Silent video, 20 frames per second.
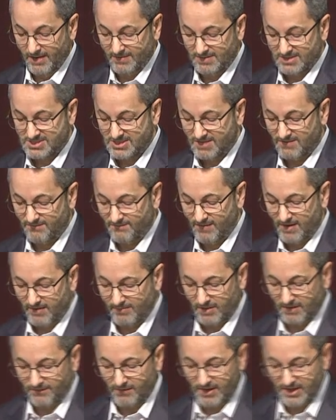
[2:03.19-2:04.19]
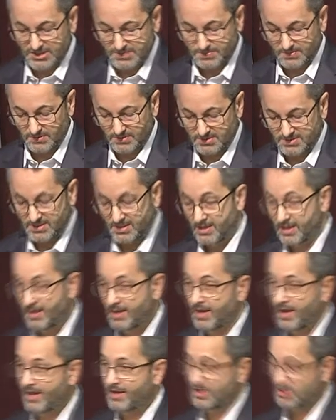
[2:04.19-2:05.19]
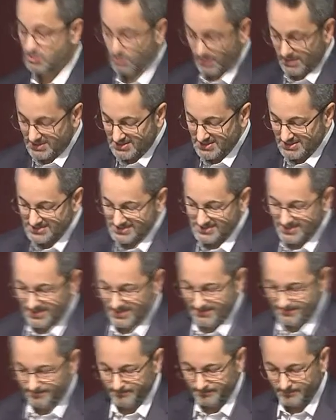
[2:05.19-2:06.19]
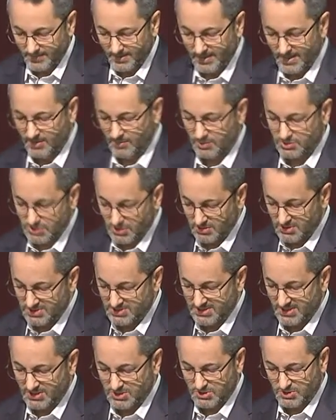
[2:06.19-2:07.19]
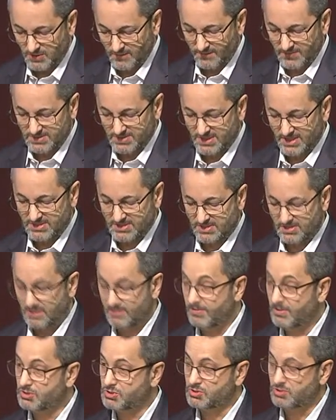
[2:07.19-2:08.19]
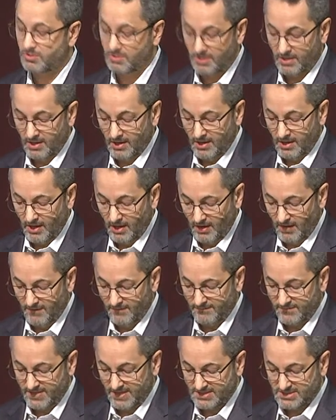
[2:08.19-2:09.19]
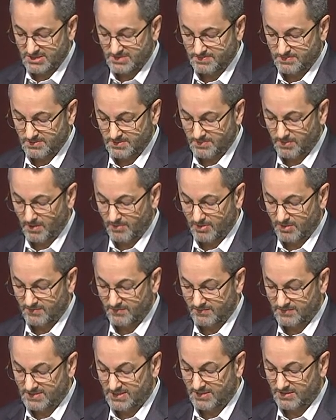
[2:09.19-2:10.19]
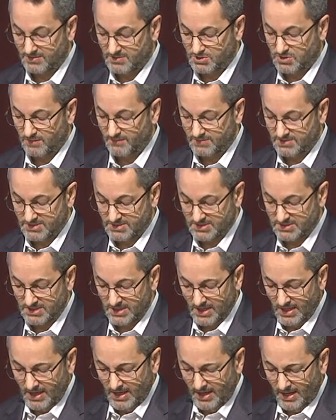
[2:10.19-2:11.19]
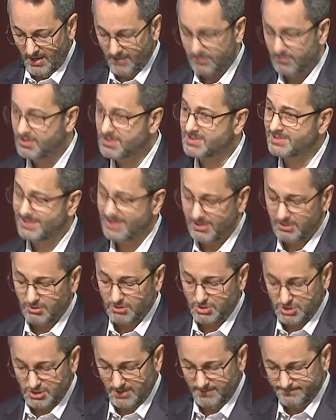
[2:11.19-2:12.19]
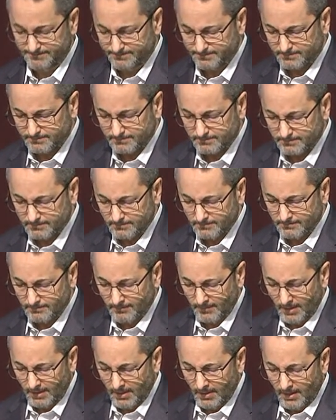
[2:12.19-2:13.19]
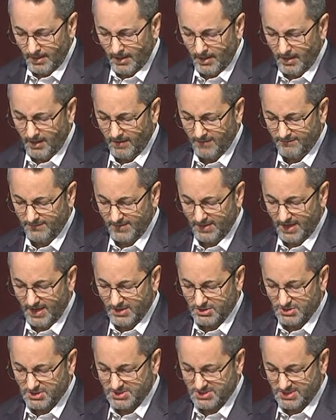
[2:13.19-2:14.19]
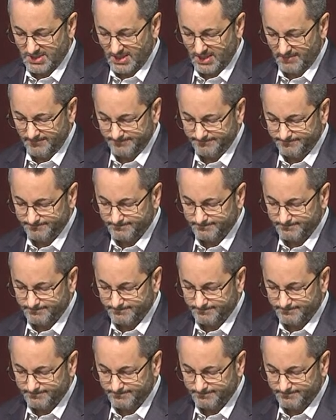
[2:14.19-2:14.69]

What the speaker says: and the Seton Family of Hospitals. And in 2016, he returned to state service as the Commissioner of Texas Department of State Health Services. Under his leadership of the agency